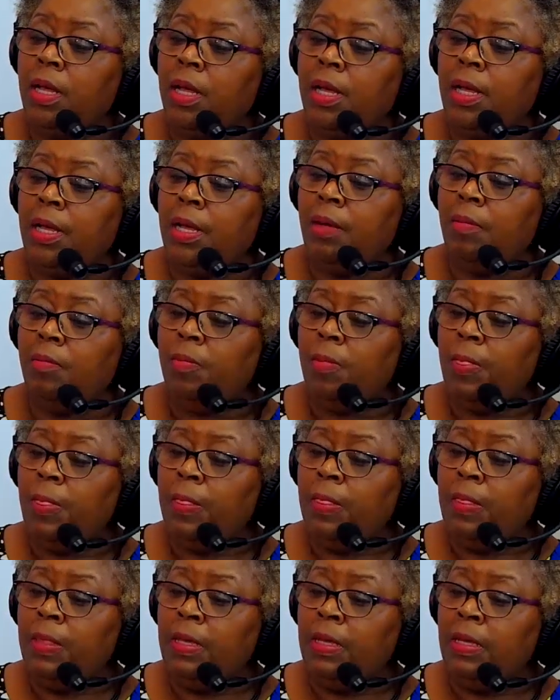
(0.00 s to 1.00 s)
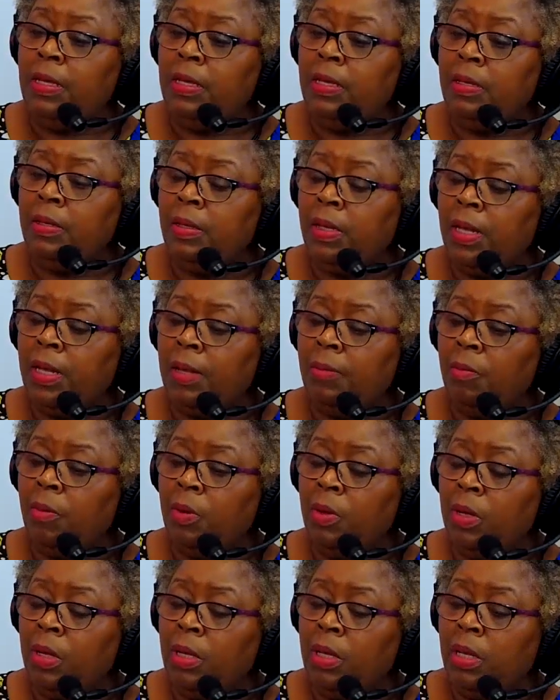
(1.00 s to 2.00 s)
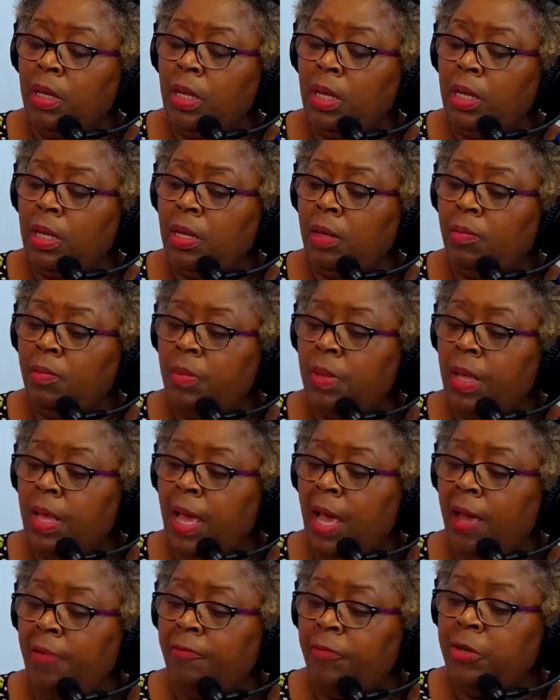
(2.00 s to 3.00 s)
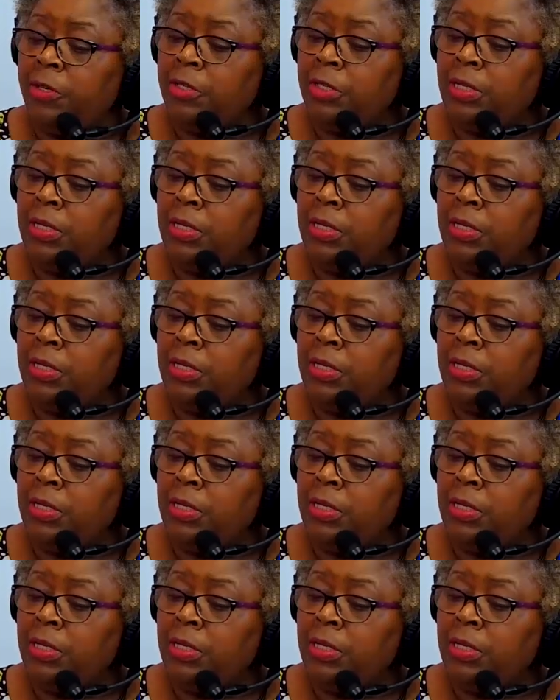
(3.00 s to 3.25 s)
The average